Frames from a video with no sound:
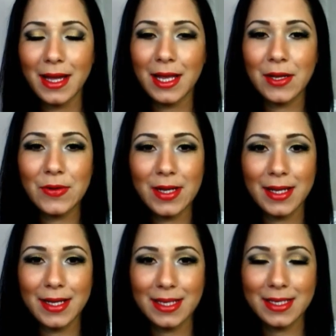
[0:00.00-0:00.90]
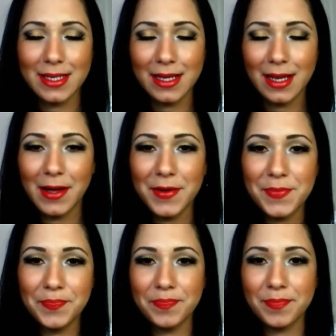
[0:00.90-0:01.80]
Hello guys,
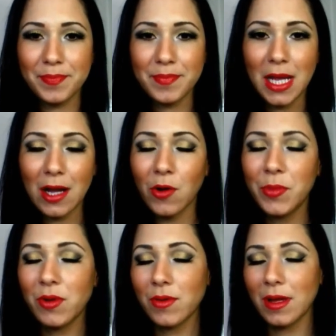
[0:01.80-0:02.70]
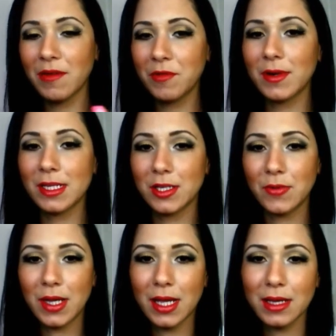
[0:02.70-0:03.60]
I hope everyone is
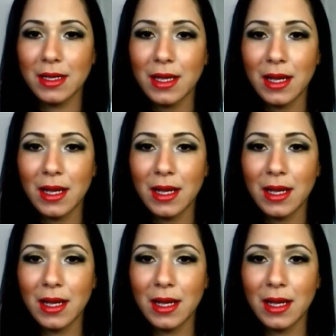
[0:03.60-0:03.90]
okay.